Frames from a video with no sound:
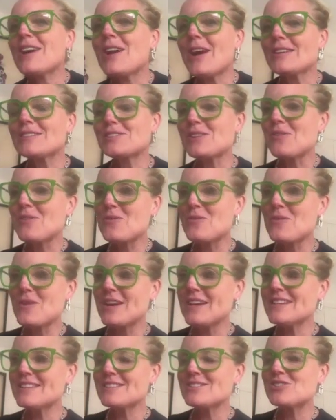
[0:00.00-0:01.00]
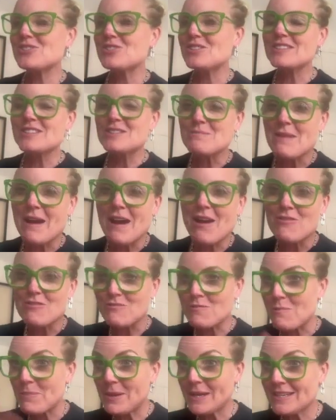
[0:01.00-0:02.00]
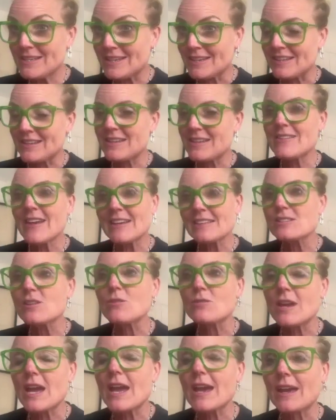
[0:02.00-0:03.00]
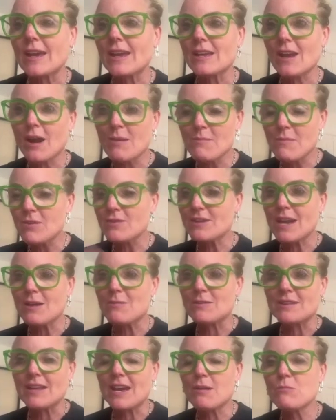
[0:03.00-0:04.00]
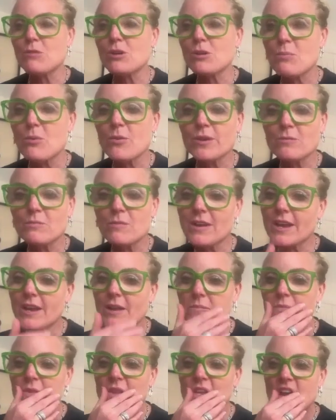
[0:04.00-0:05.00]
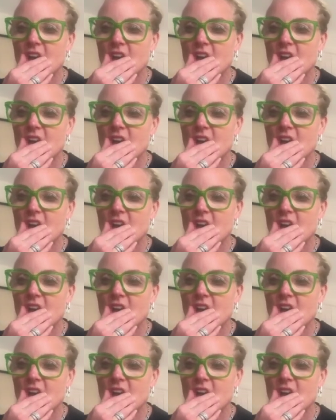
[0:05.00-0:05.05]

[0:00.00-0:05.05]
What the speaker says: So it's just a matter of opinion, and that's okay. I'm okay with that. I'm at a point where